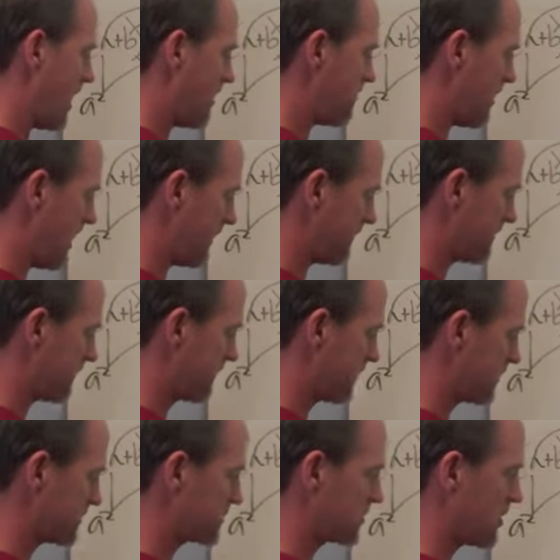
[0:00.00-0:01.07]
My
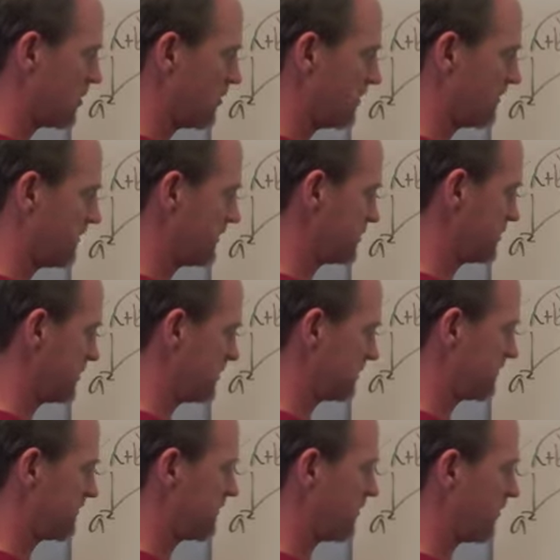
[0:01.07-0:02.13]
first coefficient
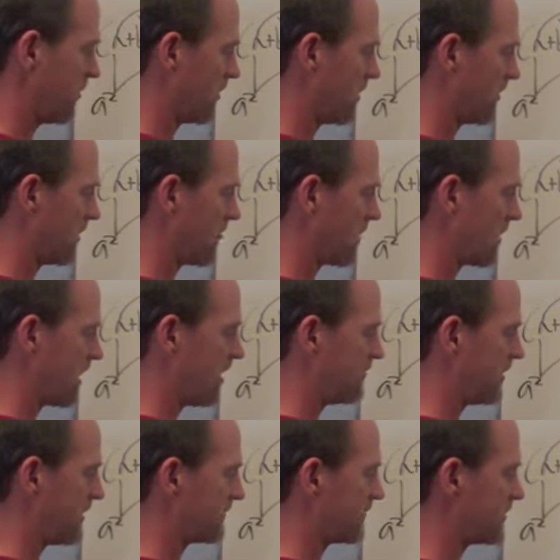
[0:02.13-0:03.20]
for
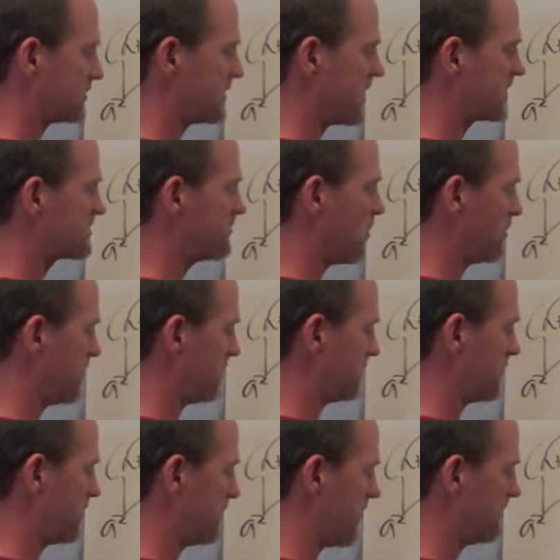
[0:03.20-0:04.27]
my first exponent
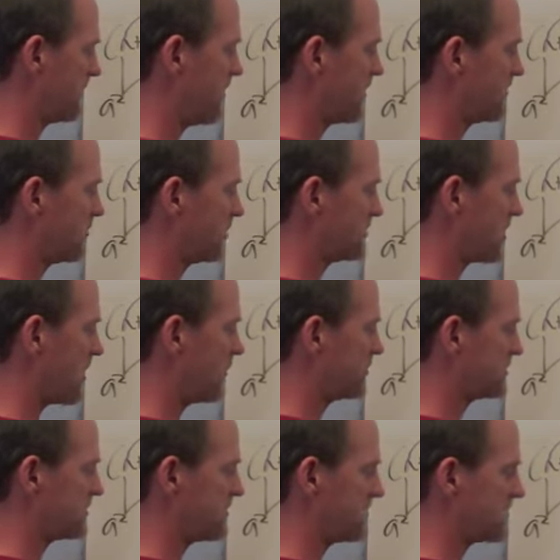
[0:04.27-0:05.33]
for my variable is always
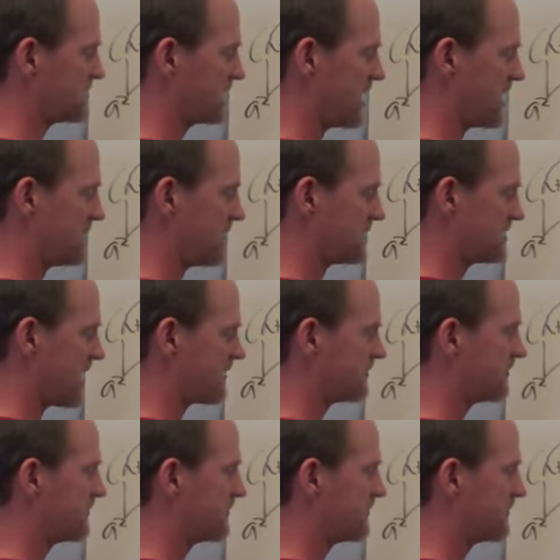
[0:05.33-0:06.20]
going to be the same as that